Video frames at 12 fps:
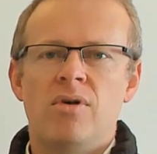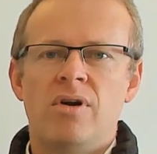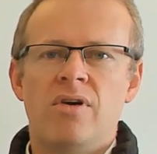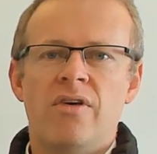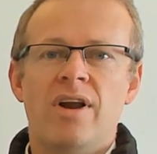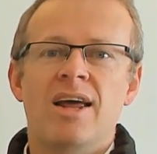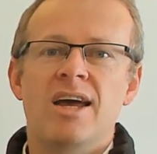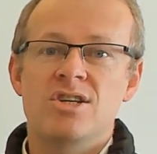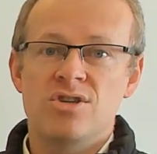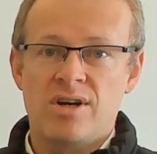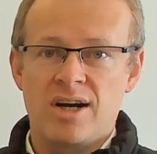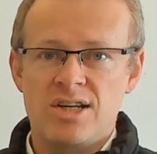really
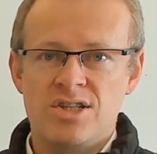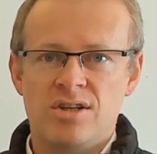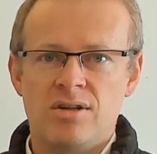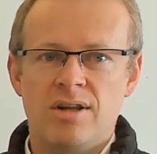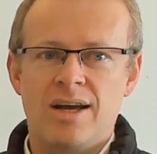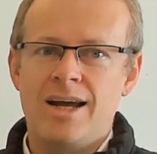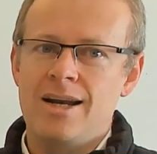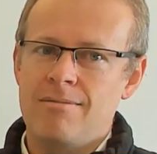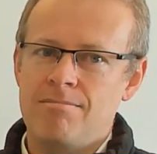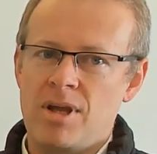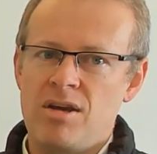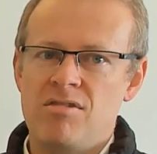educational
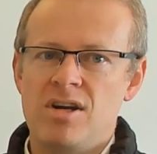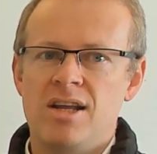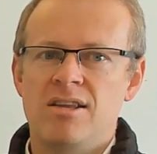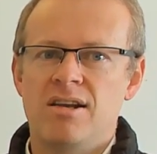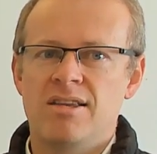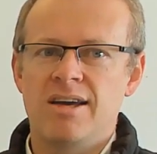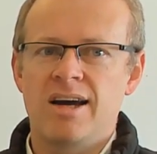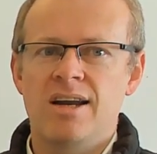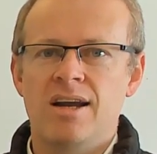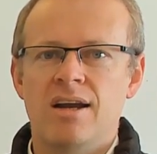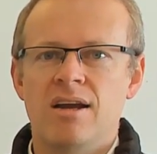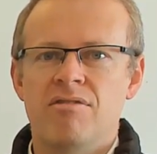and even
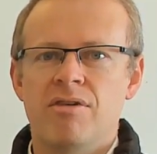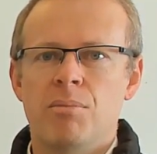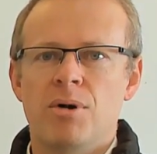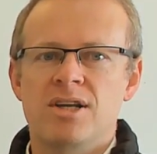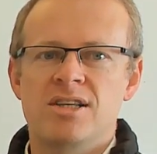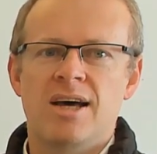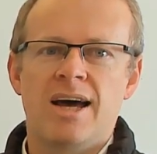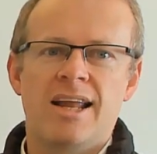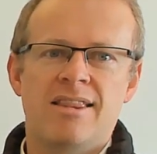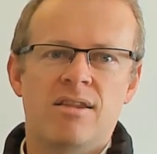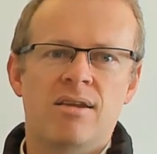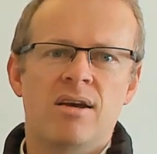entertaining, if I might
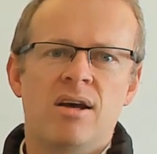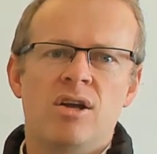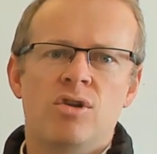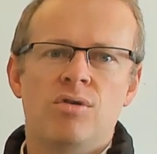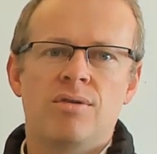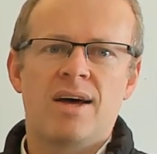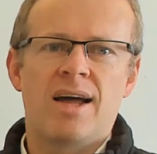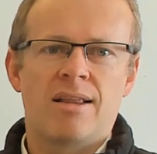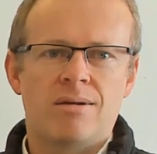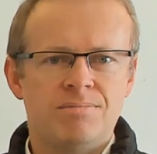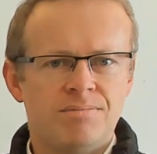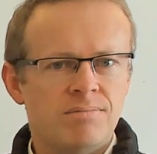add to
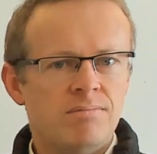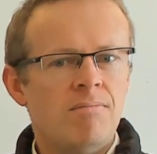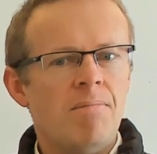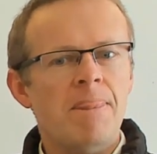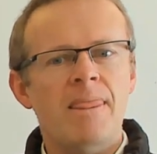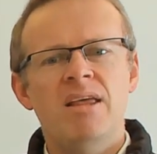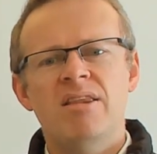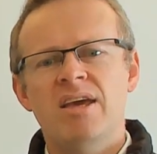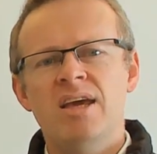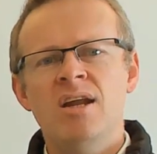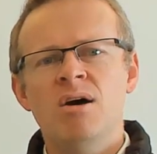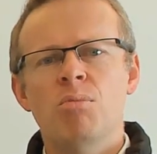that.
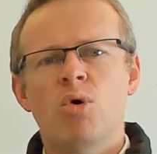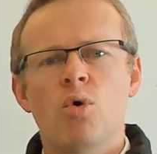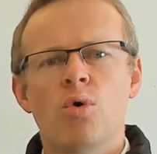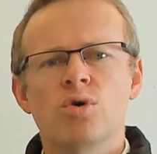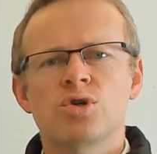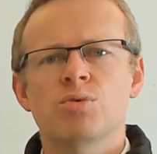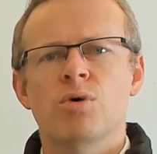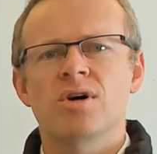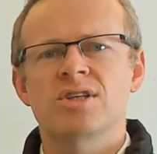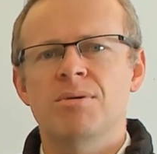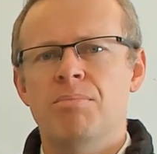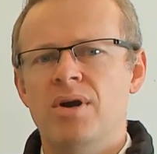The Immunome course
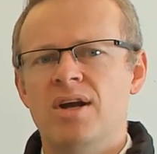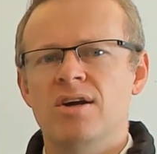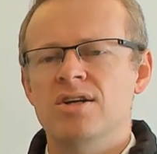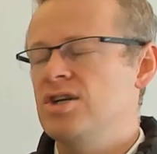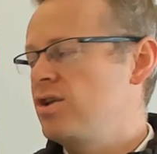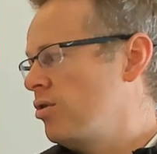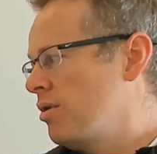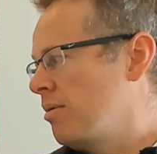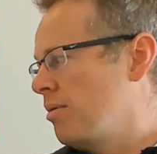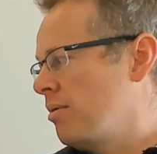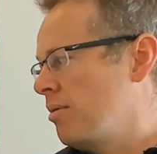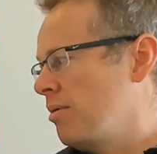was a precursor to
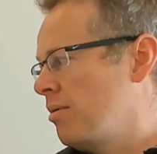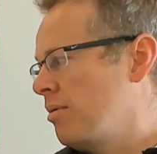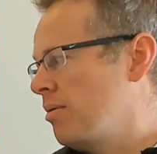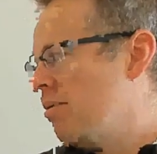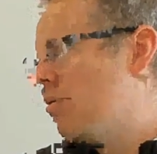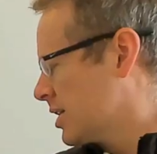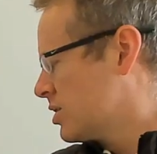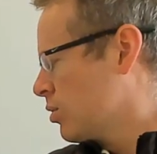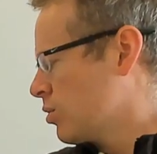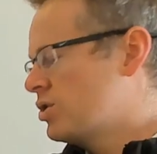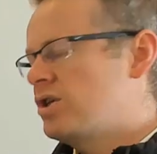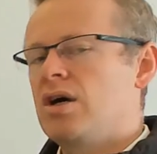the book.
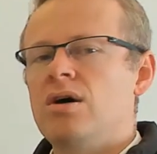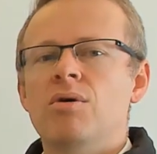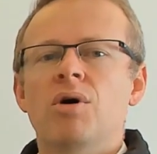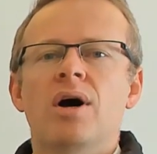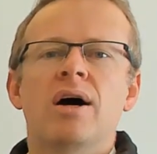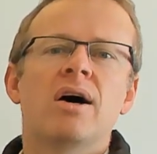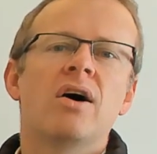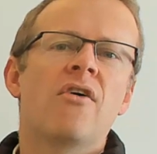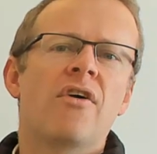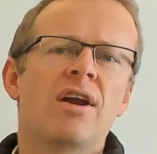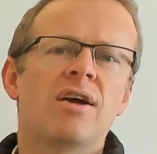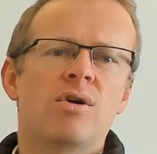It's also
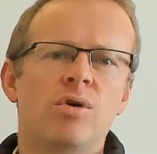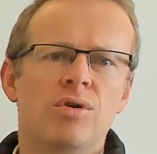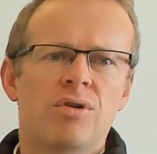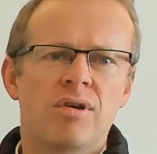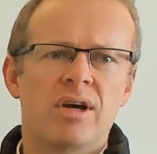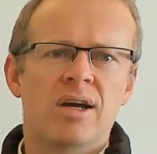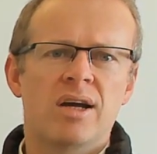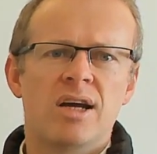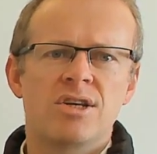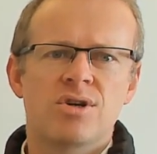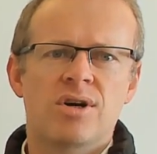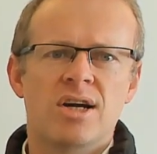a really good
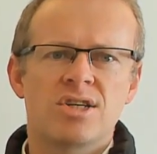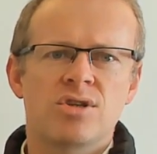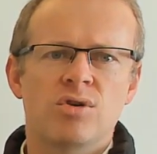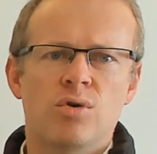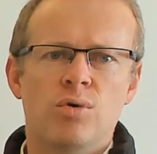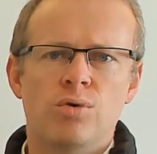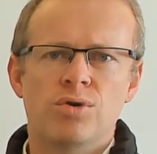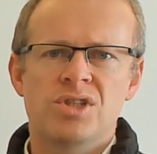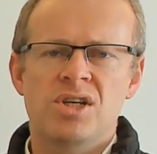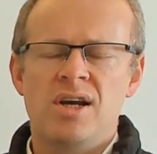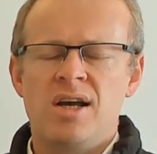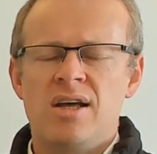educational
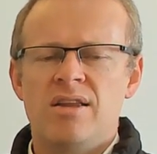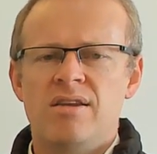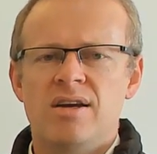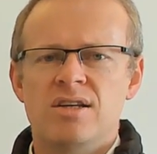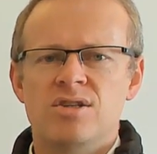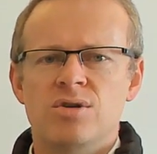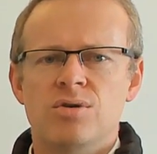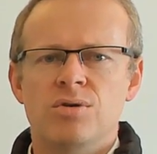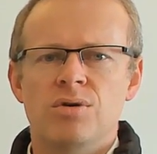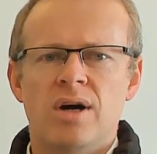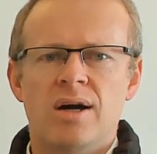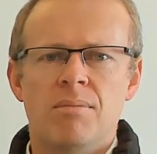course that
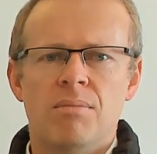you